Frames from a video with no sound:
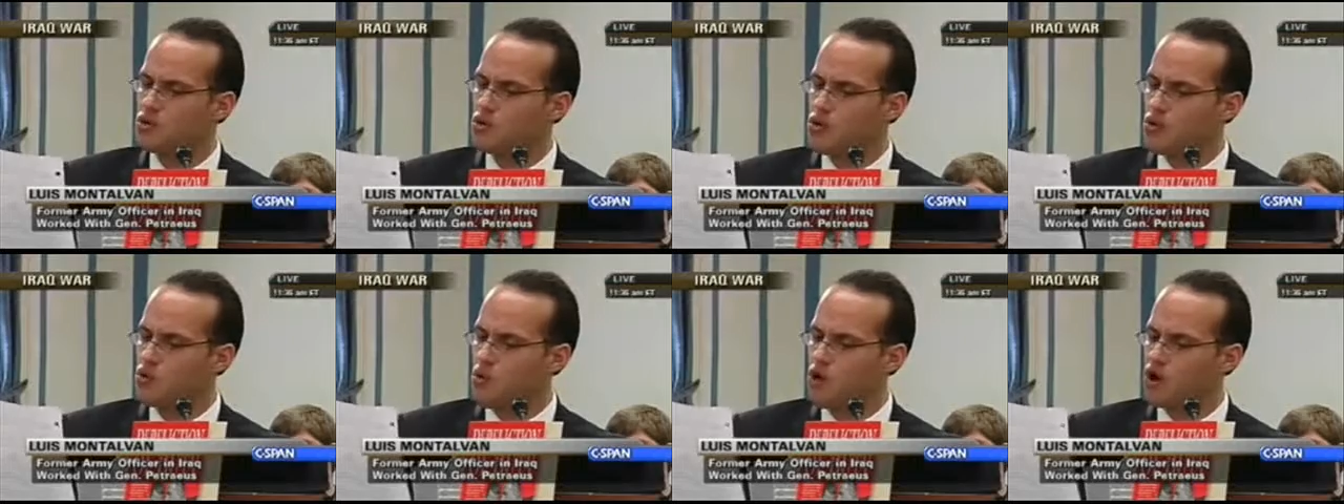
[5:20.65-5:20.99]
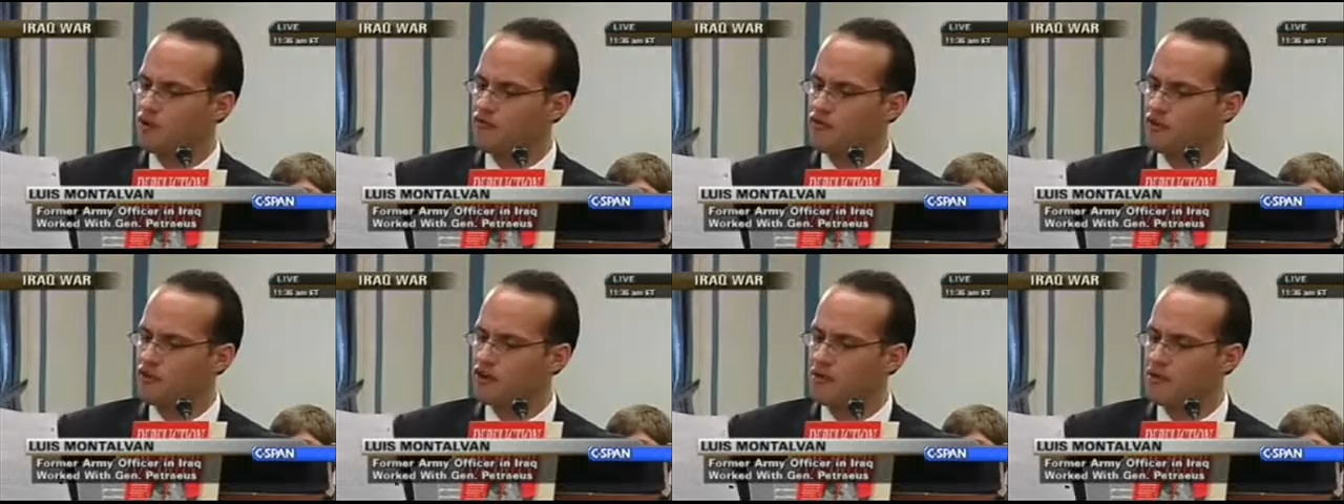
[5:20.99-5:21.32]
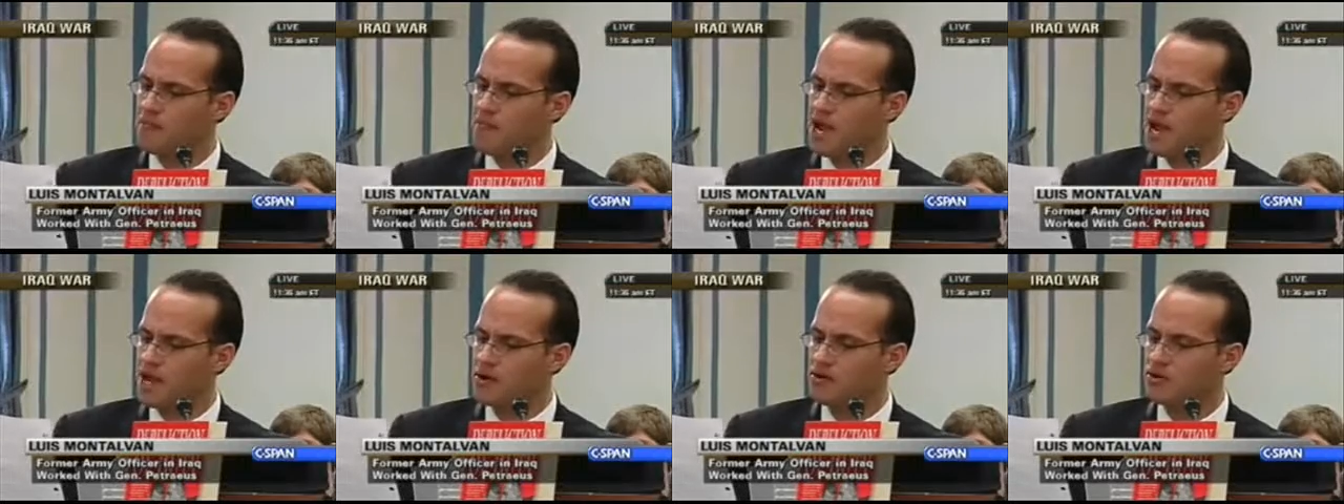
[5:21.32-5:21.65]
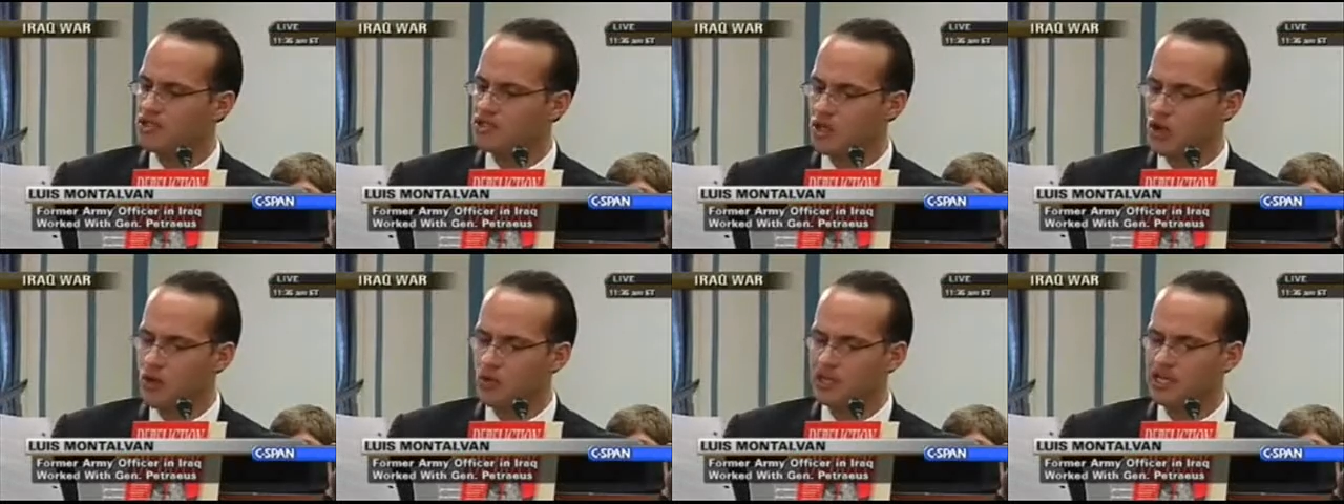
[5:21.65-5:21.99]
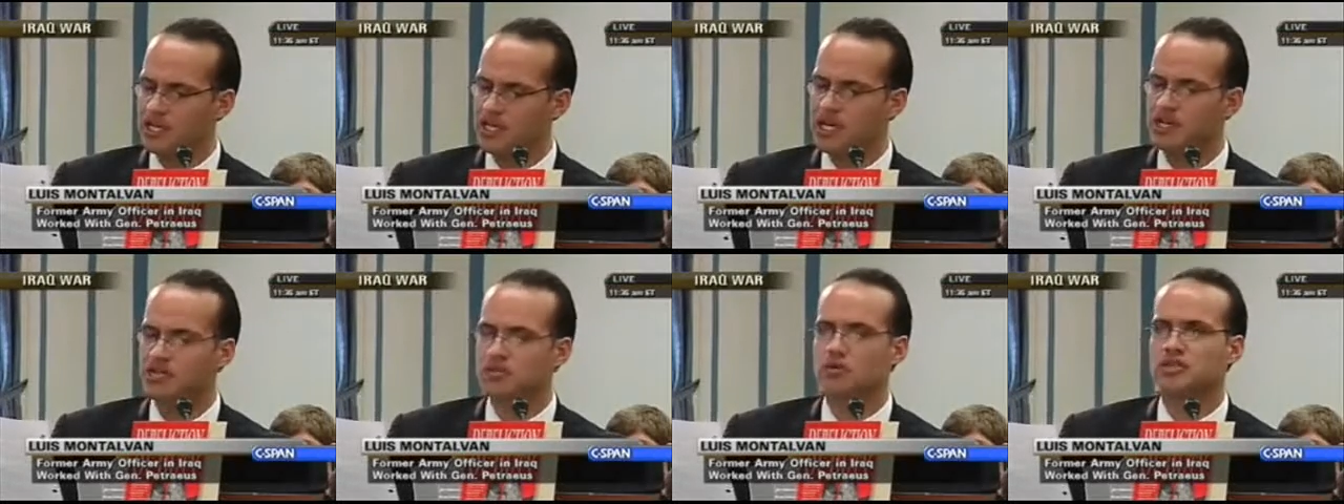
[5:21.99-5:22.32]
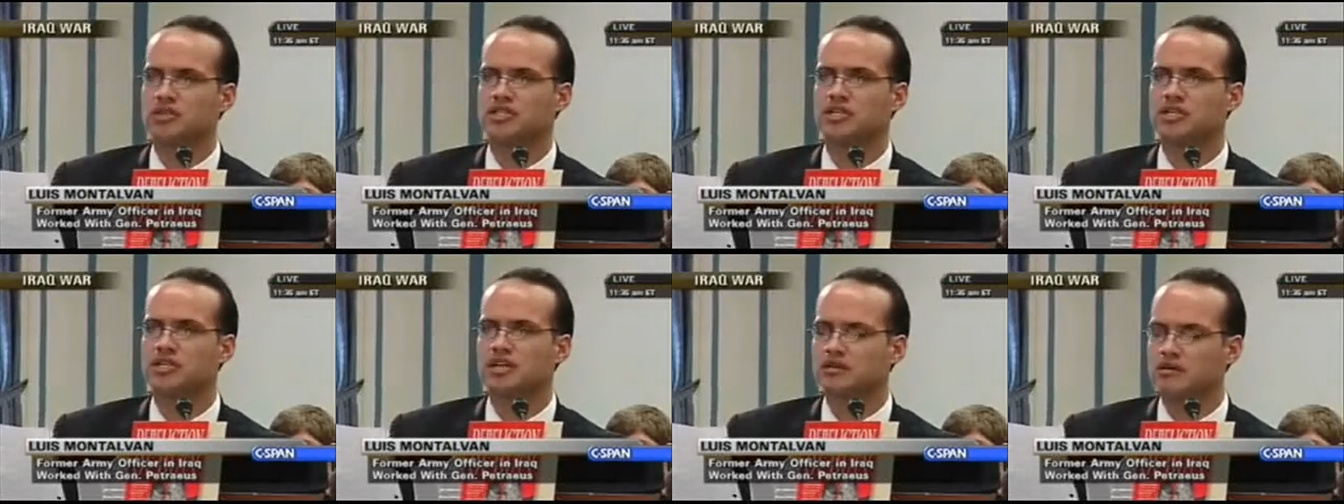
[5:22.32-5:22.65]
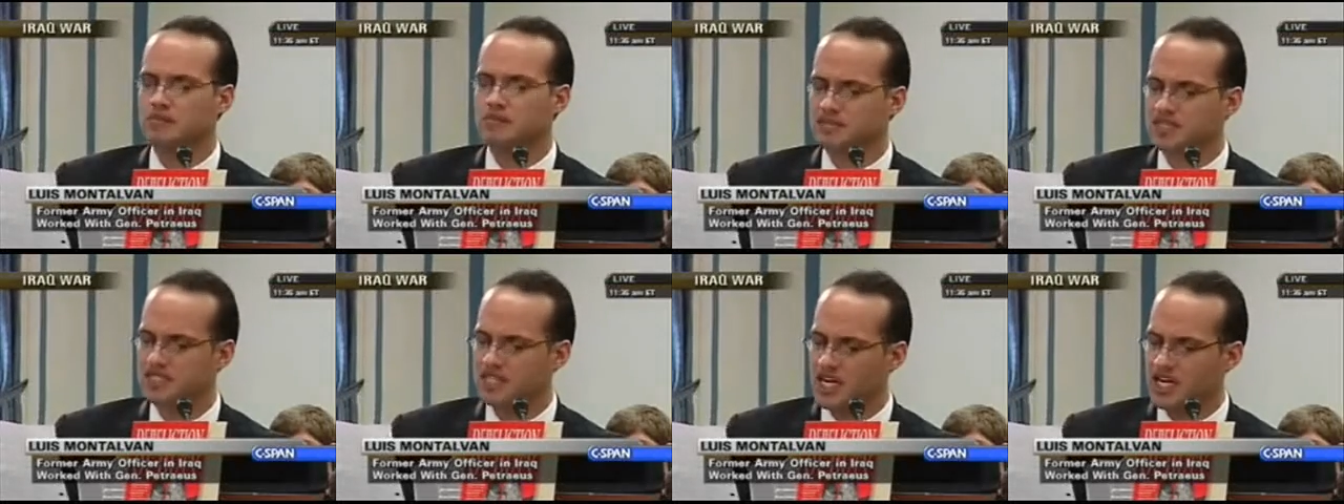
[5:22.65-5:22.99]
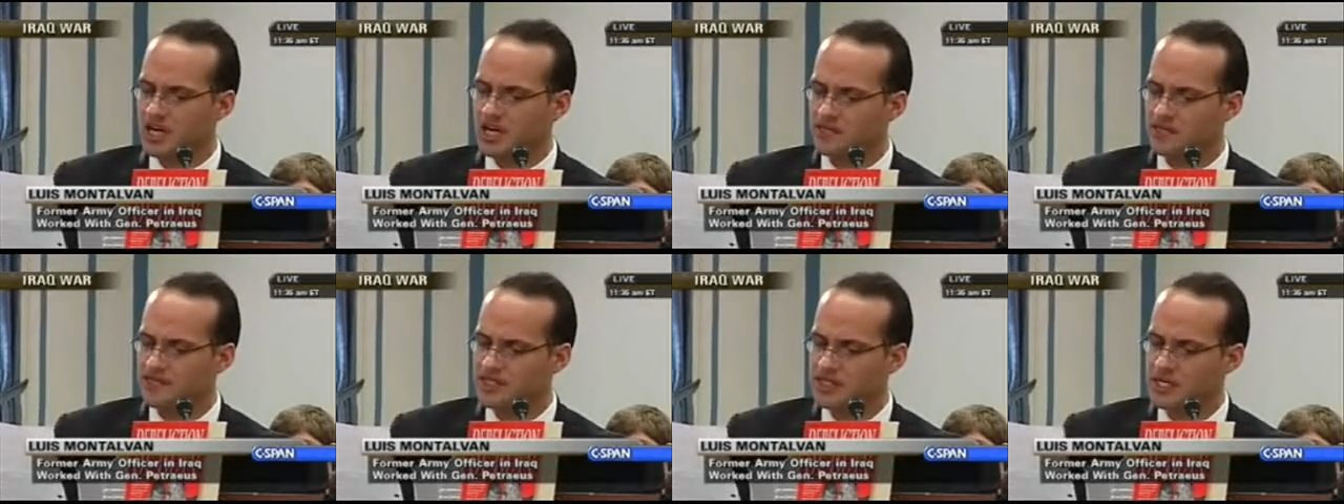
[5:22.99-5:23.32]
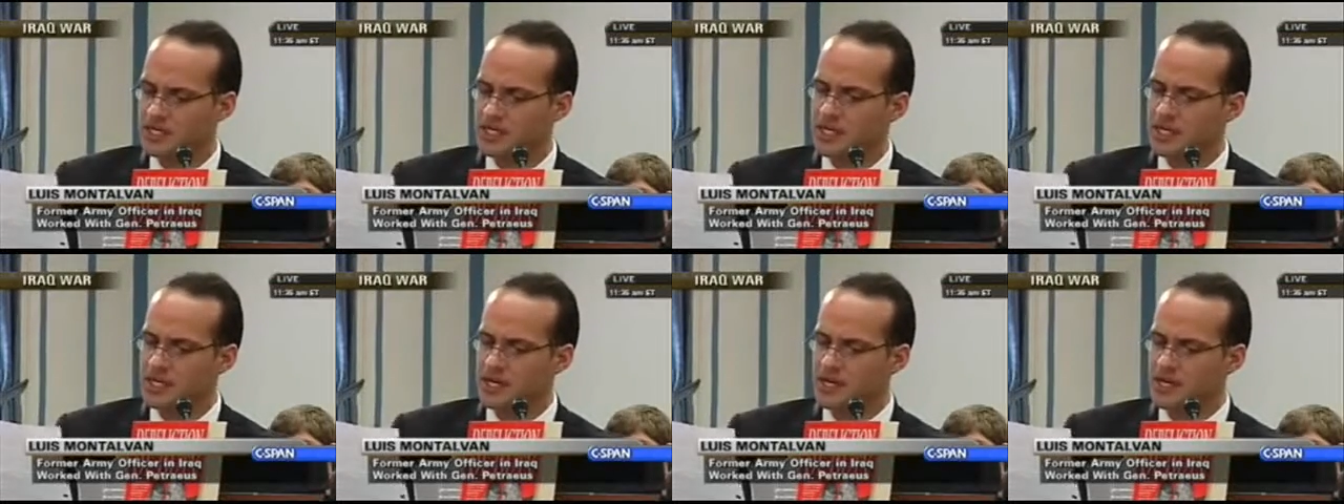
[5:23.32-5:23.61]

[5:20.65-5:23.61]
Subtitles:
nor work for commanders only interested in themselves.